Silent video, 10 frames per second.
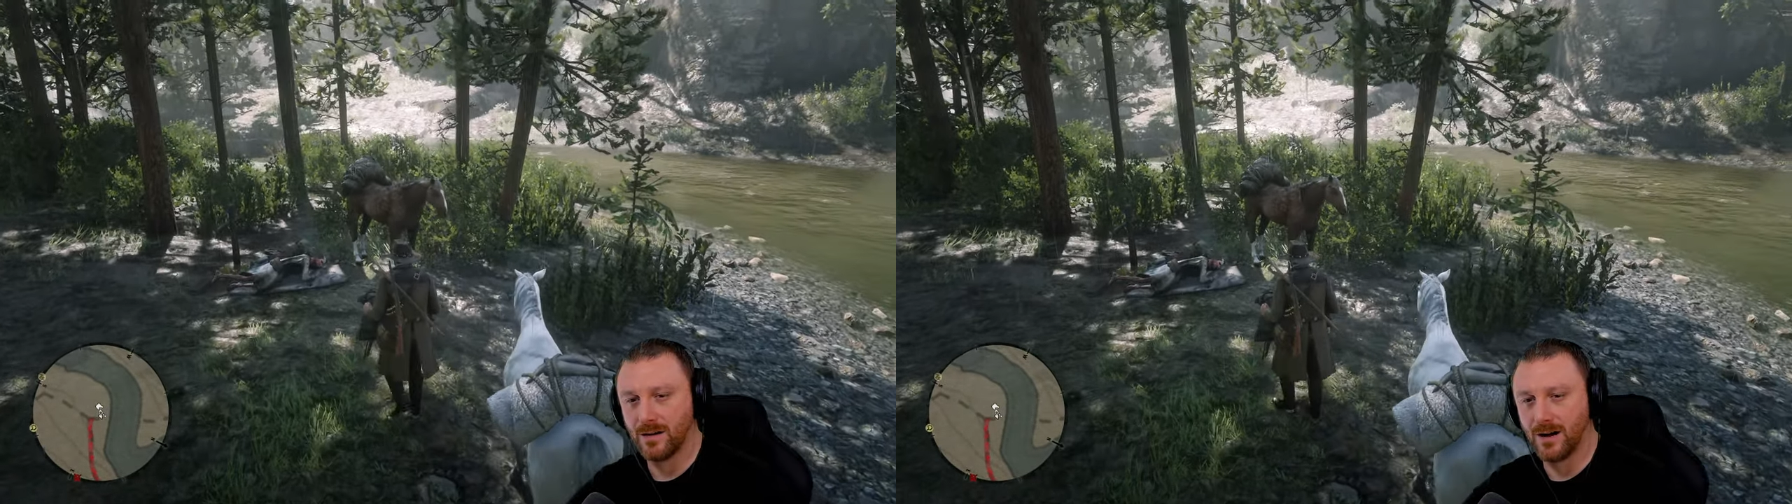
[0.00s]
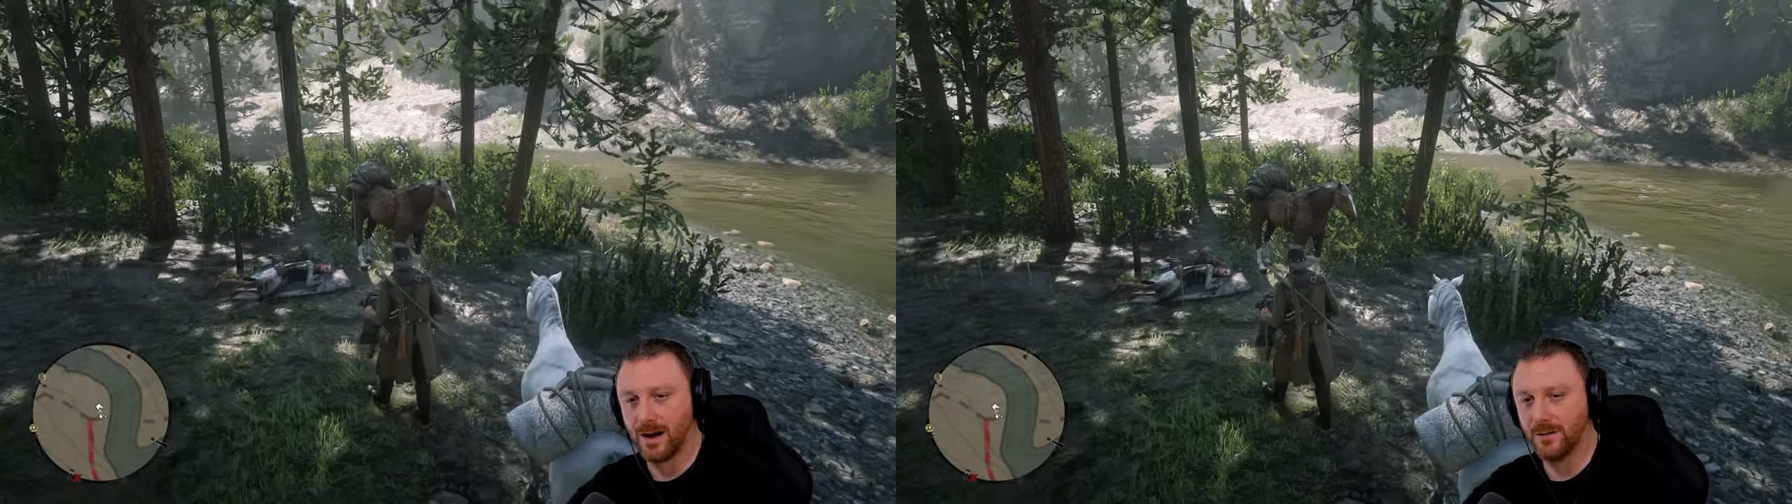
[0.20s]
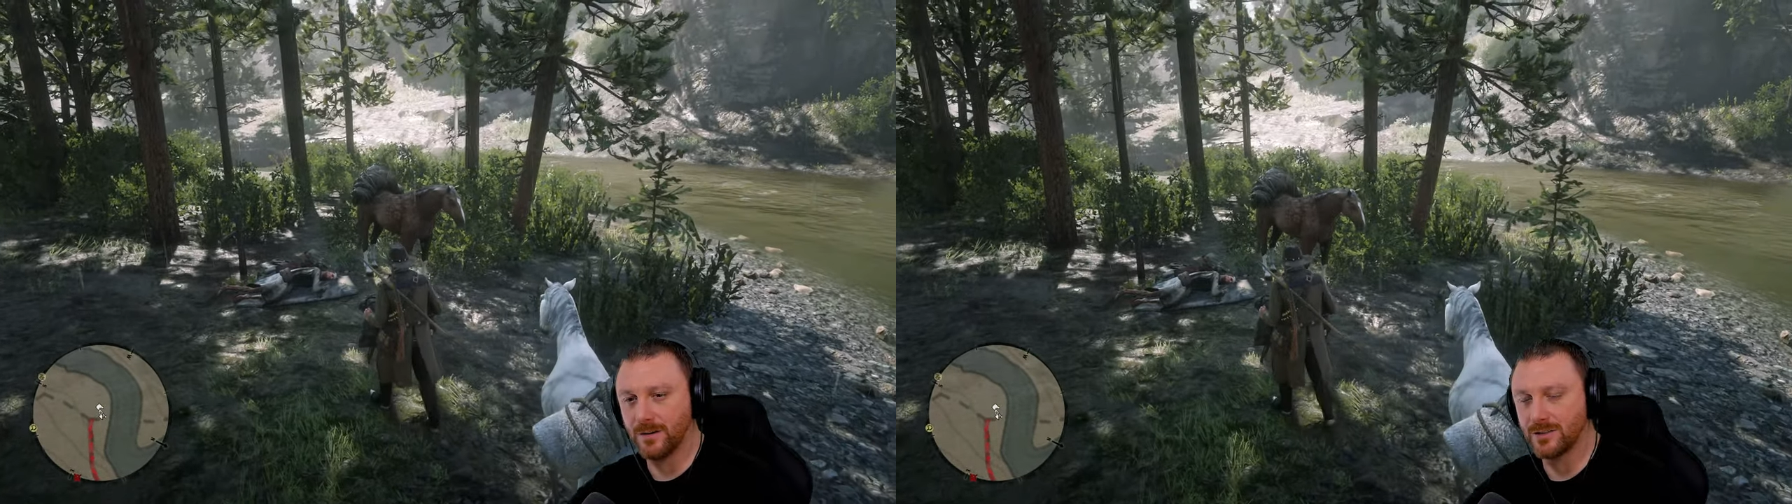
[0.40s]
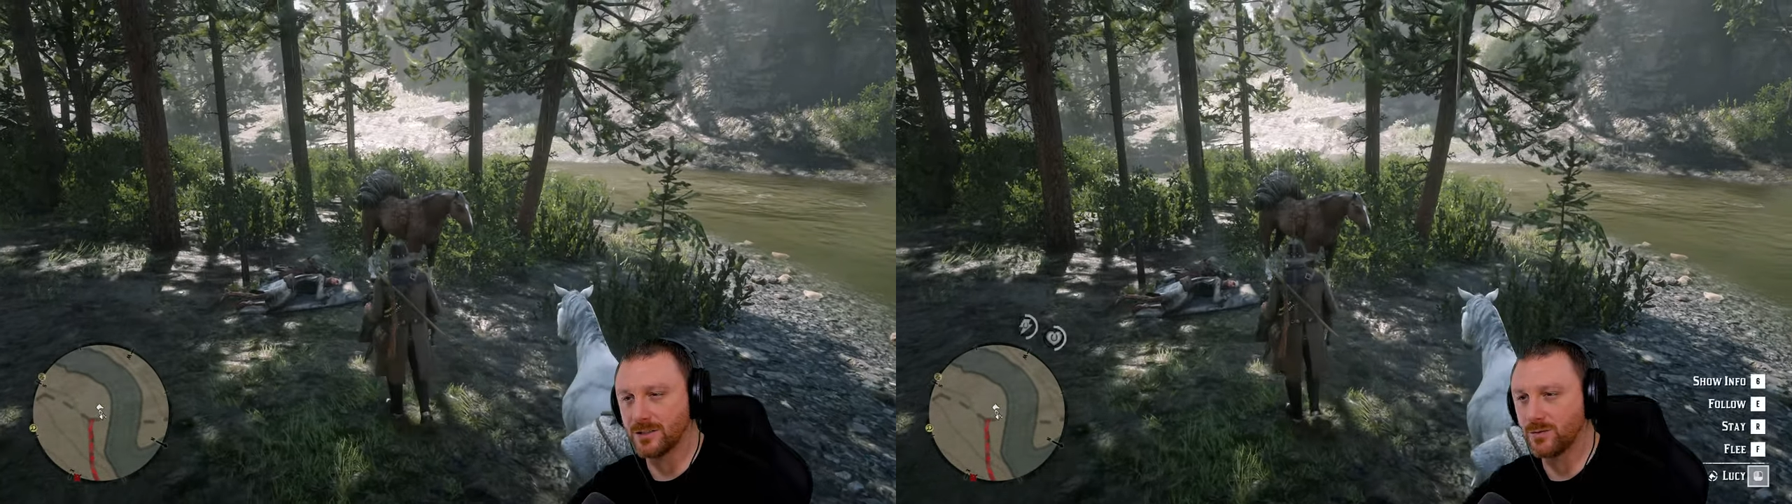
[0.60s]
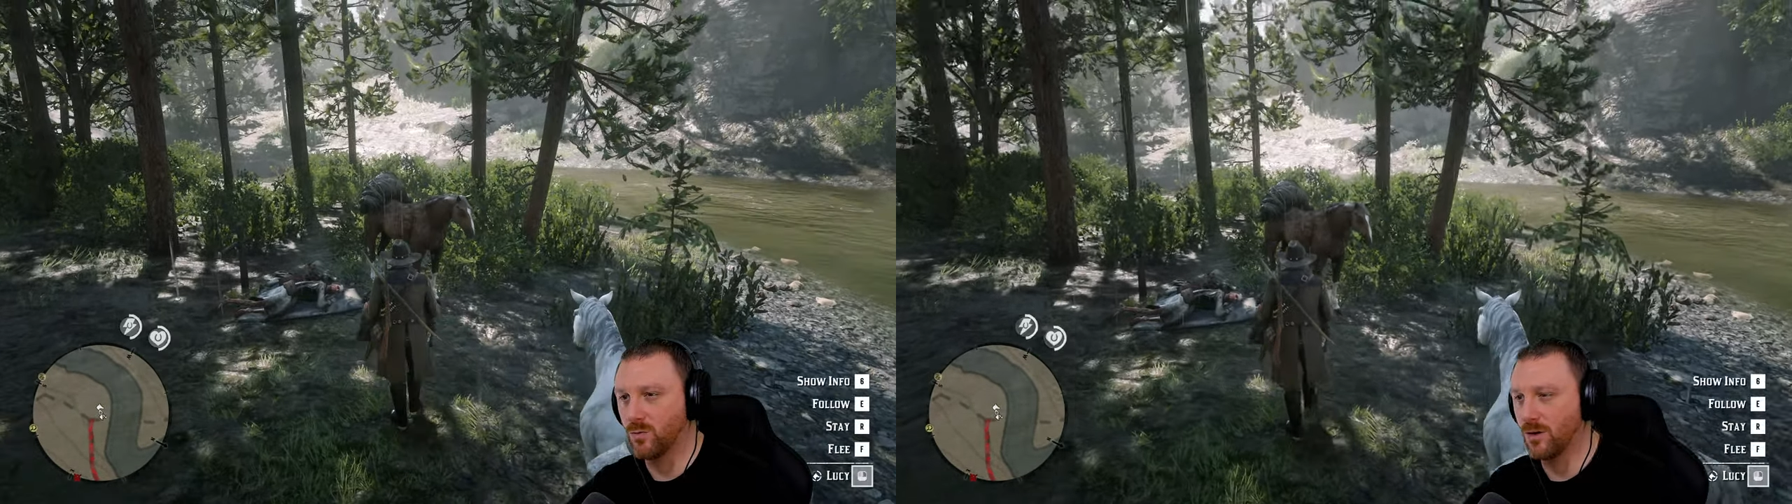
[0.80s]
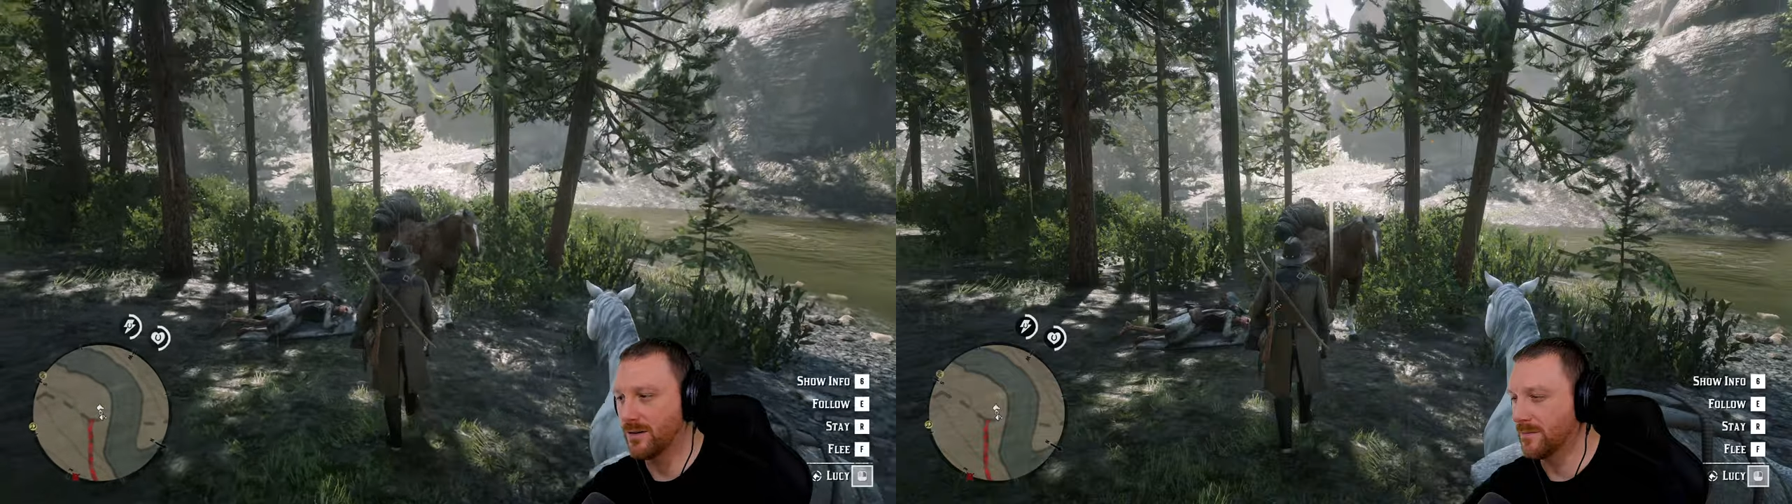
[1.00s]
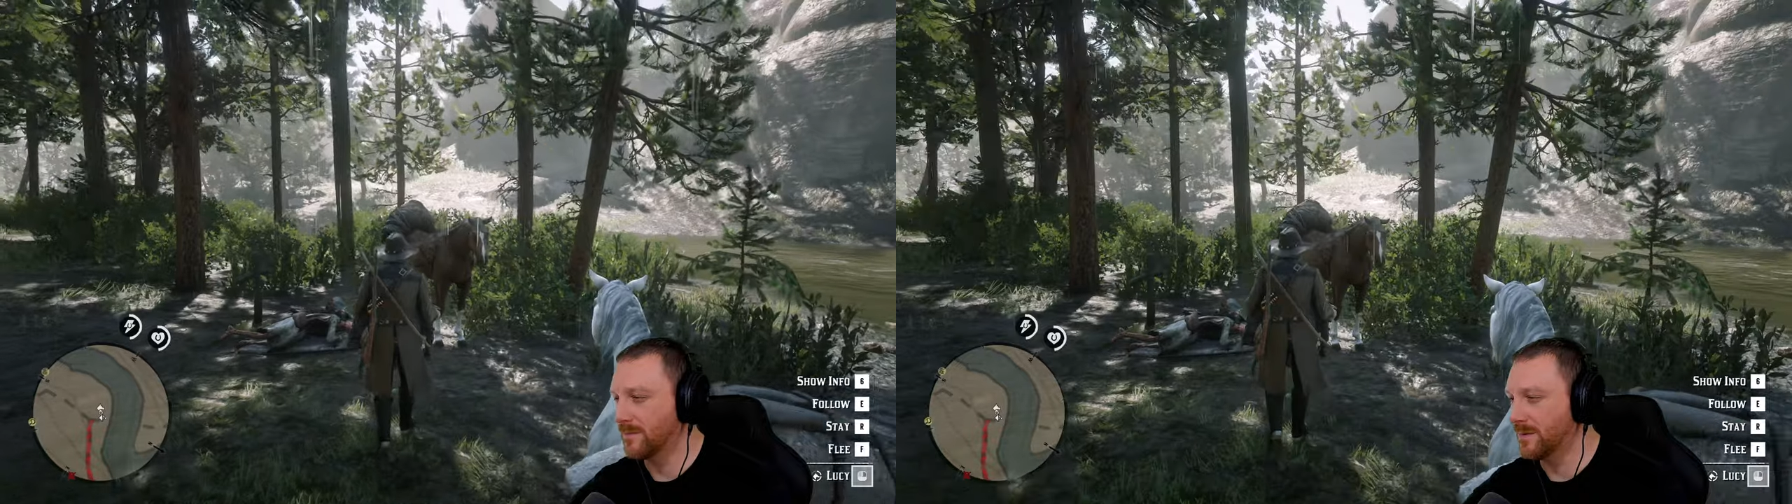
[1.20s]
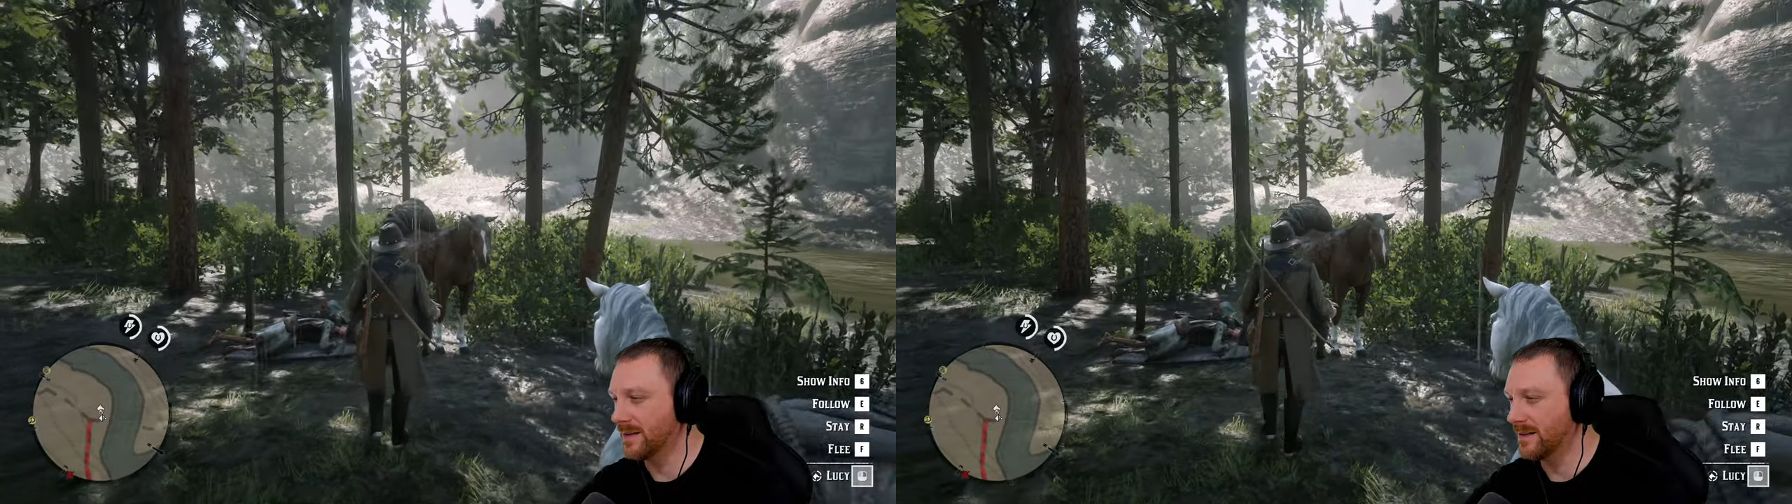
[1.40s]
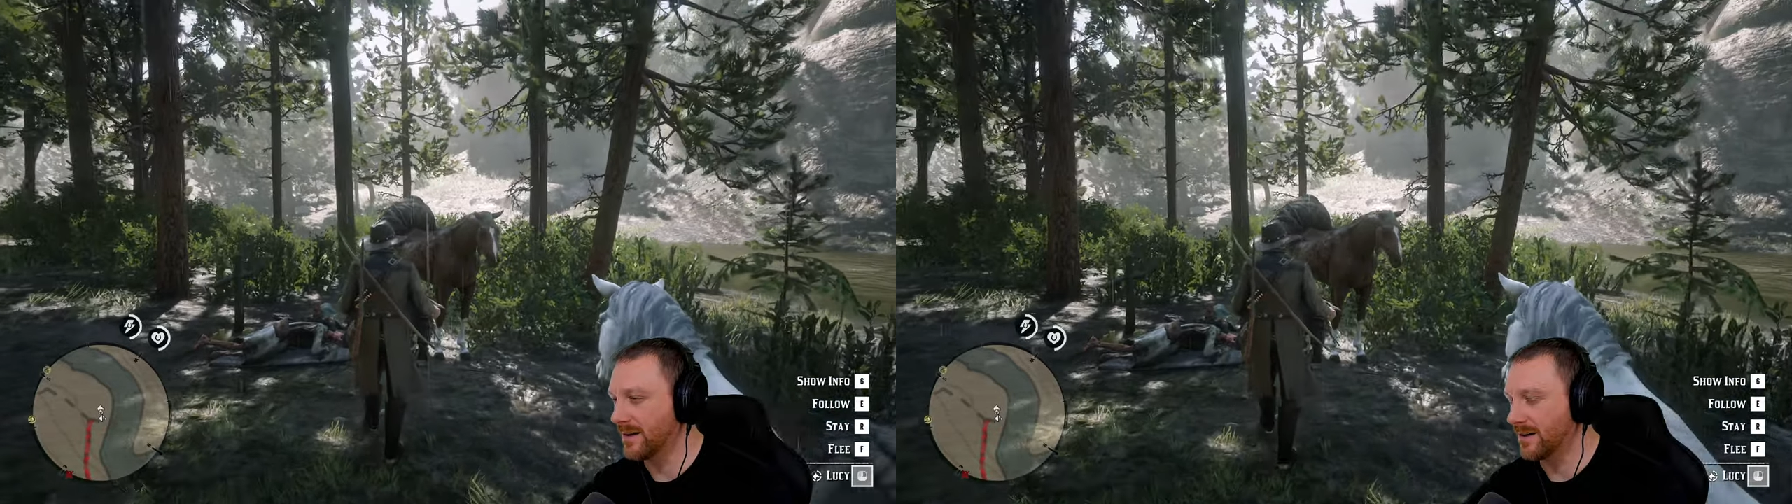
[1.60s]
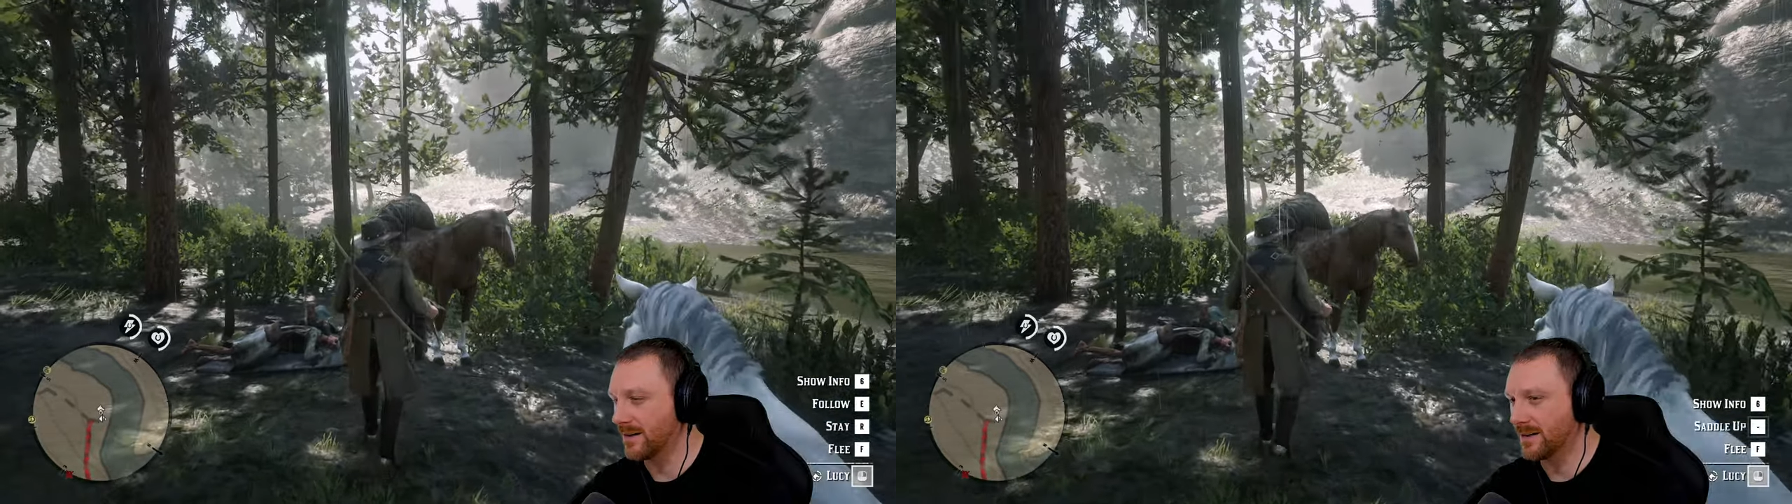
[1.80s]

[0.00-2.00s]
our outfit just wouldn't be there.